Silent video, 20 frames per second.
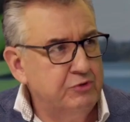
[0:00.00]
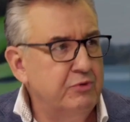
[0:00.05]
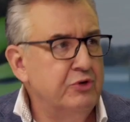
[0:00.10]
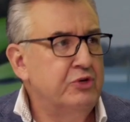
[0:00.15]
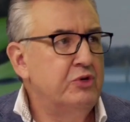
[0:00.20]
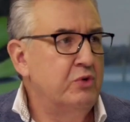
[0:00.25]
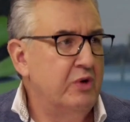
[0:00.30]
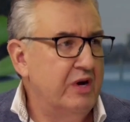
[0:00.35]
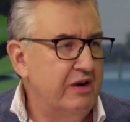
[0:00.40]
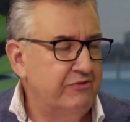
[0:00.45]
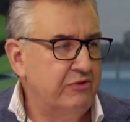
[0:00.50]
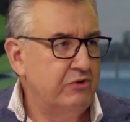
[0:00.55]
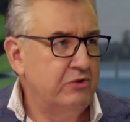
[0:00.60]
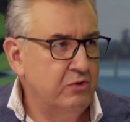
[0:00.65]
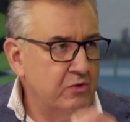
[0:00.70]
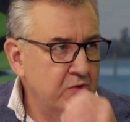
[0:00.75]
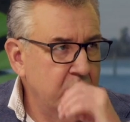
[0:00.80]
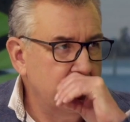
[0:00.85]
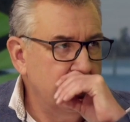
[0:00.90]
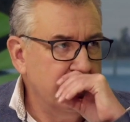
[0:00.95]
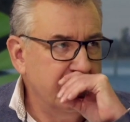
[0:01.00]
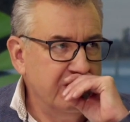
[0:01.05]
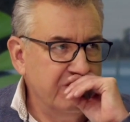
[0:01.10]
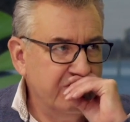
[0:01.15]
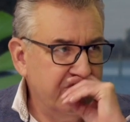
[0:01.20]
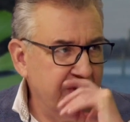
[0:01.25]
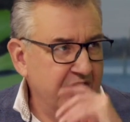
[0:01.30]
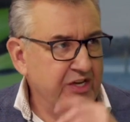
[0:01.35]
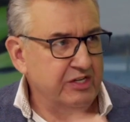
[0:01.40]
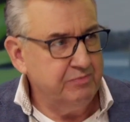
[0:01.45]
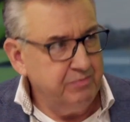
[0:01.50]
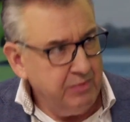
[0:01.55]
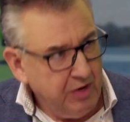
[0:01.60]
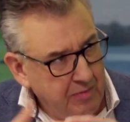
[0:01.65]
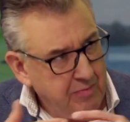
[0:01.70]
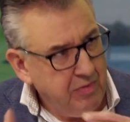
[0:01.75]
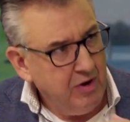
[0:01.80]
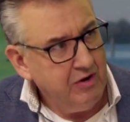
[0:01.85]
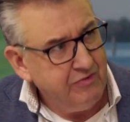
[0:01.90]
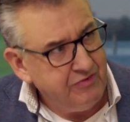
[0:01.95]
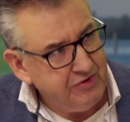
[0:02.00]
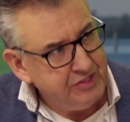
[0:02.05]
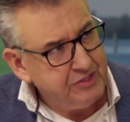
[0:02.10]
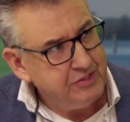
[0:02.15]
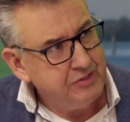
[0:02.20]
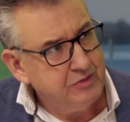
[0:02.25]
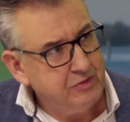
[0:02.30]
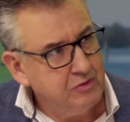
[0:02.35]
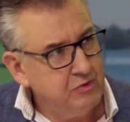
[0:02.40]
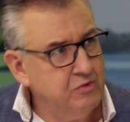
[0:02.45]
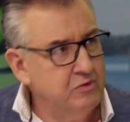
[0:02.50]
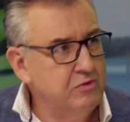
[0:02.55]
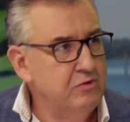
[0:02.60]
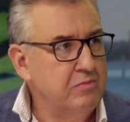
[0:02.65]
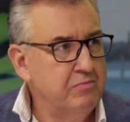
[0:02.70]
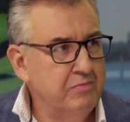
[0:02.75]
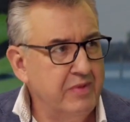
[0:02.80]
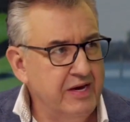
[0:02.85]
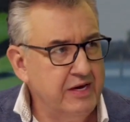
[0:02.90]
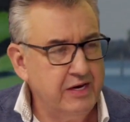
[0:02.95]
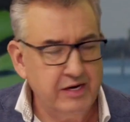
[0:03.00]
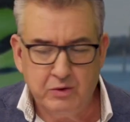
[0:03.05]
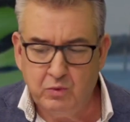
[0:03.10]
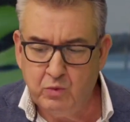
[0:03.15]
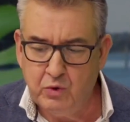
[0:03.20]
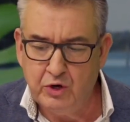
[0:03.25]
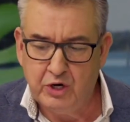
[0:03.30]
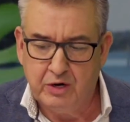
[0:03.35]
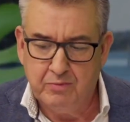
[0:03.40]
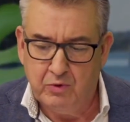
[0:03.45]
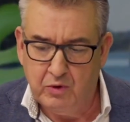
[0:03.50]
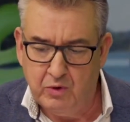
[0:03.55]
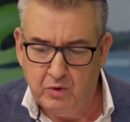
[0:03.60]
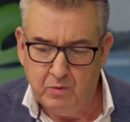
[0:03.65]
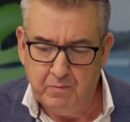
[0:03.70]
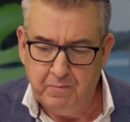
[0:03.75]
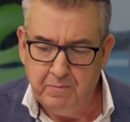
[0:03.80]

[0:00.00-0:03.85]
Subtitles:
but you have to do things above it to make it workable.